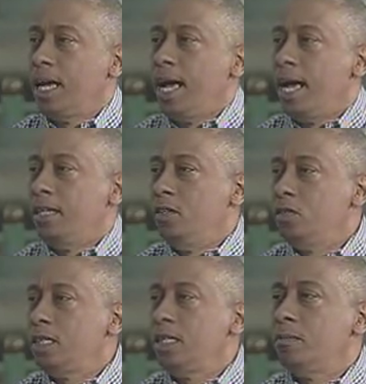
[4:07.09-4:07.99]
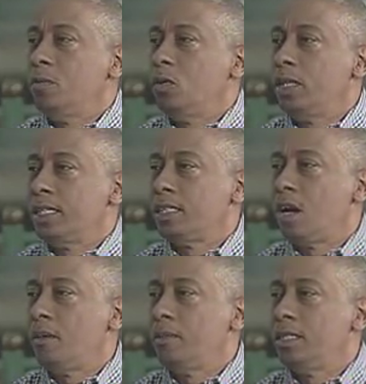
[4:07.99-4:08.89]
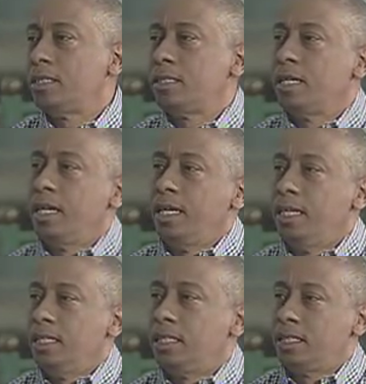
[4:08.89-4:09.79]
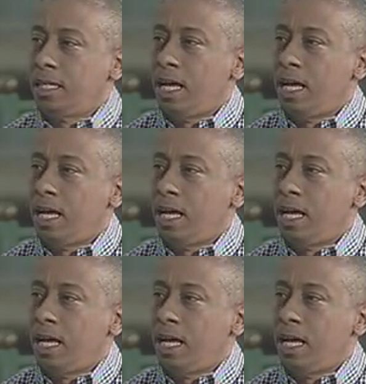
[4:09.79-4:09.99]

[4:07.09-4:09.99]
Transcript: And usually a mole that's harmless is